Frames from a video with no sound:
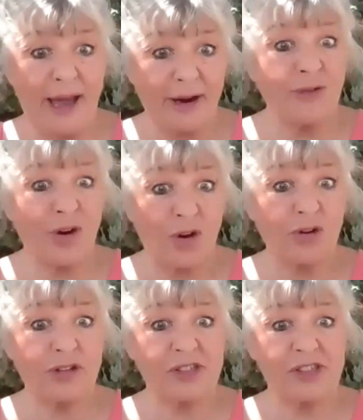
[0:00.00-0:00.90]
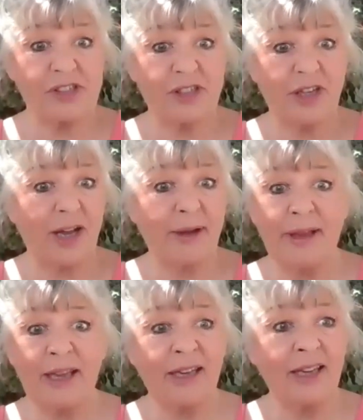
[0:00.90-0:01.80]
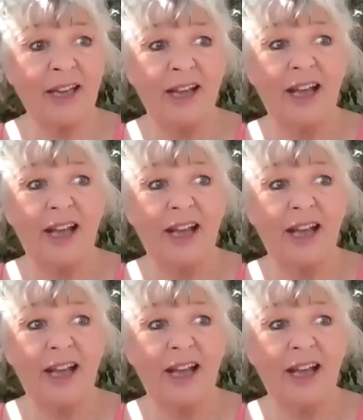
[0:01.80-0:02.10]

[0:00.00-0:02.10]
pet rocks? I mean,